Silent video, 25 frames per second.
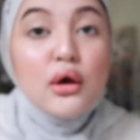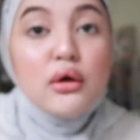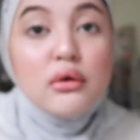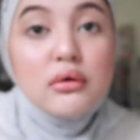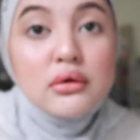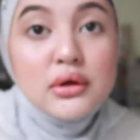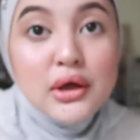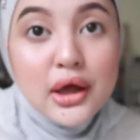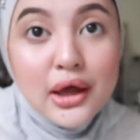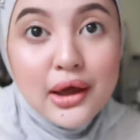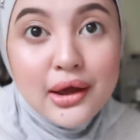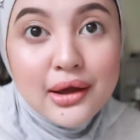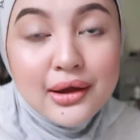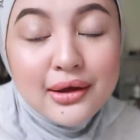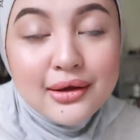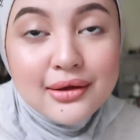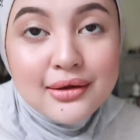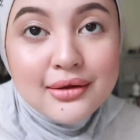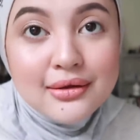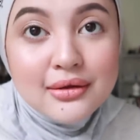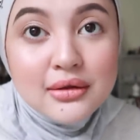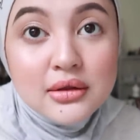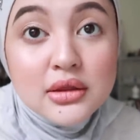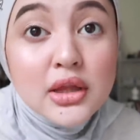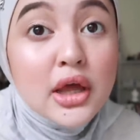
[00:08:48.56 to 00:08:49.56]

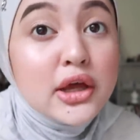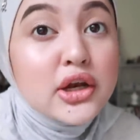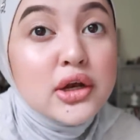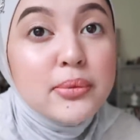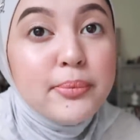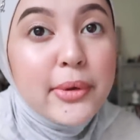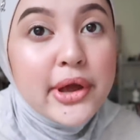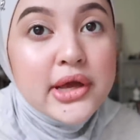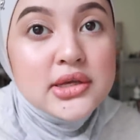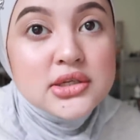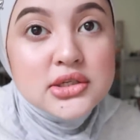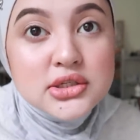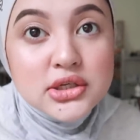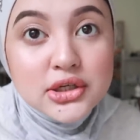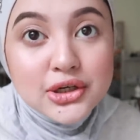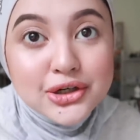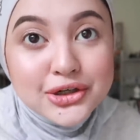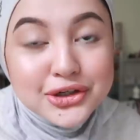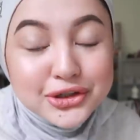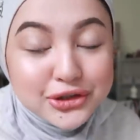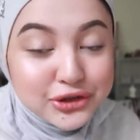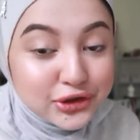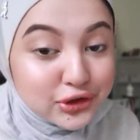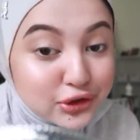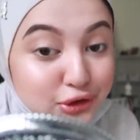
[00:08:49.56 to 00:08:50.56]
Okay. Tak ada beza.
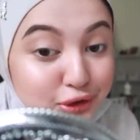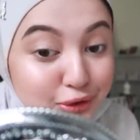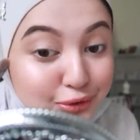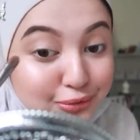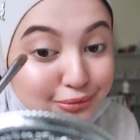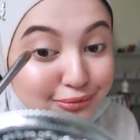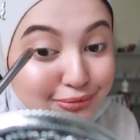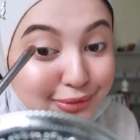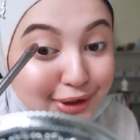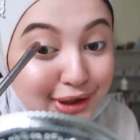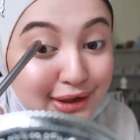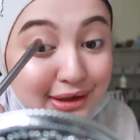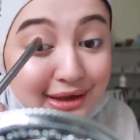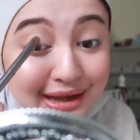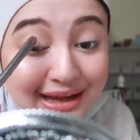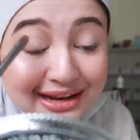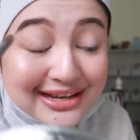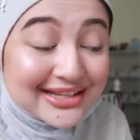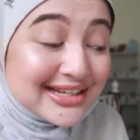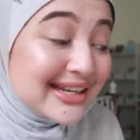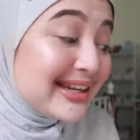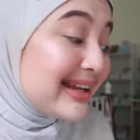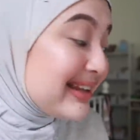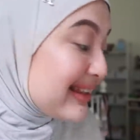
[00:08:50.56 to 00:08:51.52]
But at least